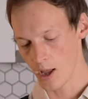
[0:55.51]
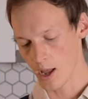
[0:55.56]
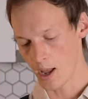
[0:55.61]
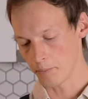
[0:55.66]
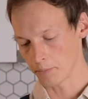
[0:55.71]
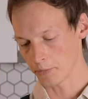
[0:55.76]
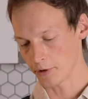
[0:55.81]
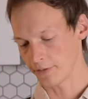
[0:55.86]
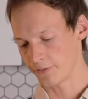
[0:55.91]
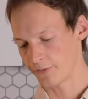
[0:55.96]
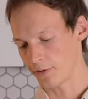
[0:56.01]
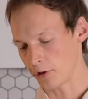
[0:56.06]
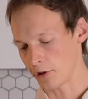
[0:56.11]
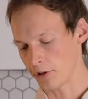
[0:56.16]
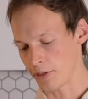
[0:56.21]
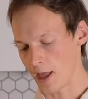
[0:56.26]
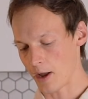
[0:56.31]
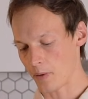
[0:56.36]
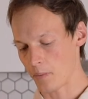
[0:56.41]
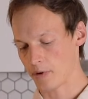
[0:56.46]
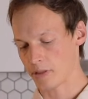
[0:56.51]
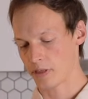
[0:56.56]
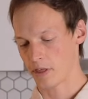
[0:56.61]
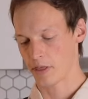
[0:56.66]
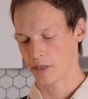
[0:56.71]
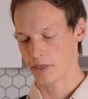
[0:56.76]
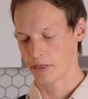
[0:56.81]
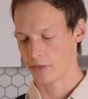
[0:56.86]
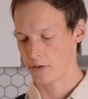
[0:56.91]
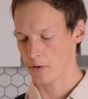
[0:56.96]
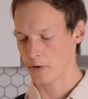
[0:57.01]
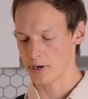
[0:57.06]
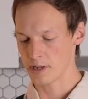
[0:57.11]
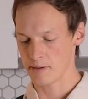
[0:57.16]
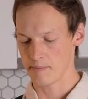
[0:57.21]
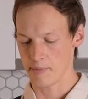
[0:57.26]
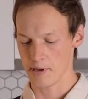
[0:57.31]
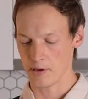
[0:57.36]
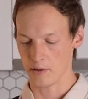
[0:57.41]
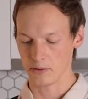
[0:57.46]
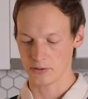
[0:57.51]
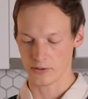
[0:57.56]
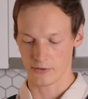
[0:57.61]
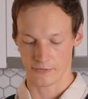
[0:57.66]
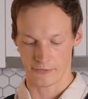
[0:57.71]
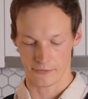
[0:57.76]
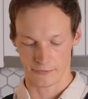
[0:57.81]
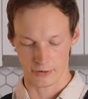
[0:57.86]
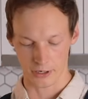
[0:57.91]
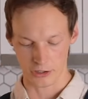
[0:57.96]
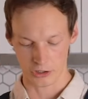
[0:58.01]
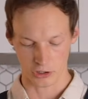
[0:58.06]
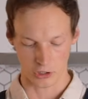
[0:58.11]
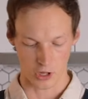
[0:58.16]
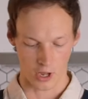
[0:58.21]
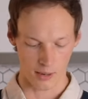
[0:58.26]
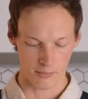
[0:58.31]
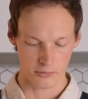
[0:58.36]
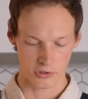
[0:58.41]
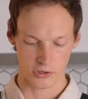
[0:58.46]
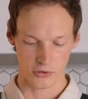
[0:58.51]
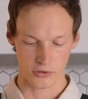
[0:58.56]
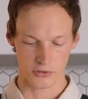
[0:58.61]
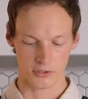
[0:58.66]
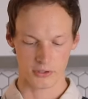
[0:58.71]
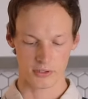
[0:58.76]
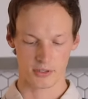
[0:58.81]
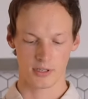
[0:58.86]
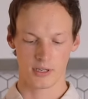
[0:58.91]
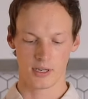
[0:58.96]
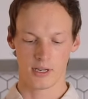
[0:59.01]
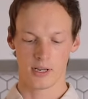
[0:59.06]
I'm going to follow that with 30 mils of fresh lime juice.